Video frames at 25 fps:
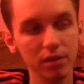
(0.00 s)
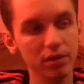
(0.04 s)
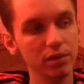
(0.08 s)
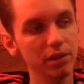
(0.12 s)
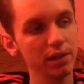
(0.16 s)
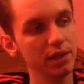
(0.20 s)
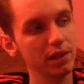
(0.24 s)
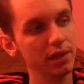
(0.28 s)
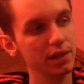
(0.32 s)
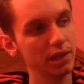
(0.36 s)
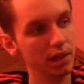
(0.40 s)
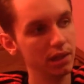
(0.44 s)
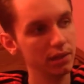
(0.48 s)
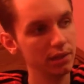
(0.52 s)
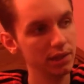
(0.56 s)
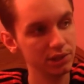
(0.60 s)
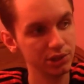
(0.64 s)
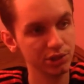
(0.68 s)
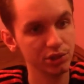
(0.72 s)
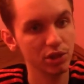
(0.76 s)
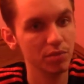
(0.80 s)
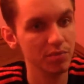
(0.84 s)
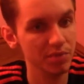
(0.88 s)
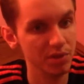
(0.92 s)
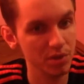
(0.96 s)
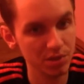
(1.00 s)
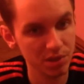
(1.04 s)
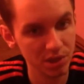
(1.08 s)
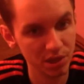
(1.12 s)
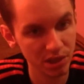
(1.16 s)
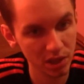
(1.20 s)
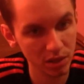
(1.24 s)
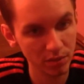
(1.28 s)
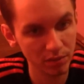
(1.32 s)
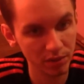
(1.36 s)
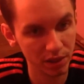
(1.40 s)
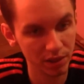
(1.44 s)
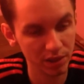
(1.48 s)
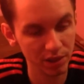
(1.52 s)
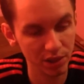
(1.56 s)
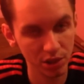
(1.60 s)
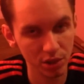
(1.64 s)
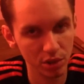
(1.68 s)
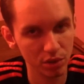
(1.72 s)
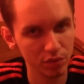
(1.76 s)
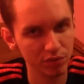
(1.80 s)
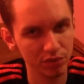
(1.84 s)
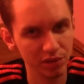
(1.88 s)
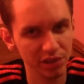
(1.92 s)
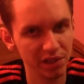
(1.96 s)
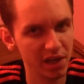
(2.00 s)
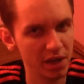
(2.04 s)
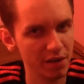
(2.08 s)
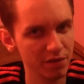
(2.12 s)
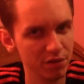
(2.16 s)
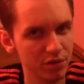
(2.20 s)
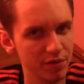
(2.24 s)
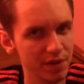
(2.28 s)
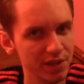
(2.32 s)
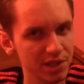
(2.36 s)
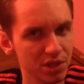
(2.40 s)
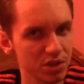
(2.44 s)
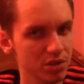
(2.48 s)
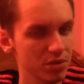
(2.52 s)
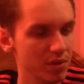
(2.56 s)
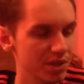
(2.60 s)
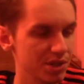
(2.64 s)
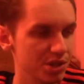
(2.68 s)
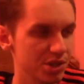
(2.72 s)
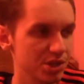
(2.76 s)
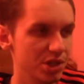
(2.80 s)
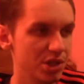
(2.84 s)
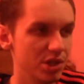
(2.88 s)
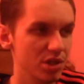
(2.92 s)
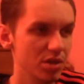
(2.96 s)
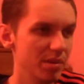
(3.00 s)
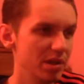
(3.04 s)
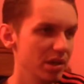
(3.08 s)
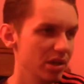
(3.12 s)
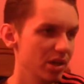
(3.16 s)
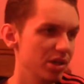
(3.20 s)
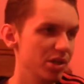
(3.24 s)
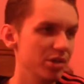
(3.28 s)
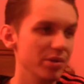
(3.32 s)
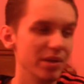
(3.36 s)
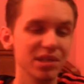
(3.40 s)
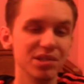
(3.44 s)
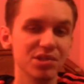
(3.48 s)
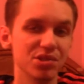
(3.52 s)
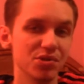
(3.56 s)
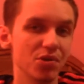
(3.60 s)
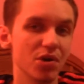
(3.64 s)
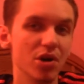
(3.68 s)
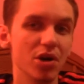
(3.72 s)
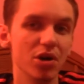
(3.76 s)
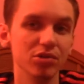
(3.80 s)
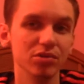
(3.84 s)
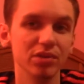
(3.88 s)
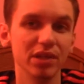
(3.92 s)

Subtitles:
Like, unless you're abusing them, then you don't really have the right to question, oh my god, you're doing this wrong.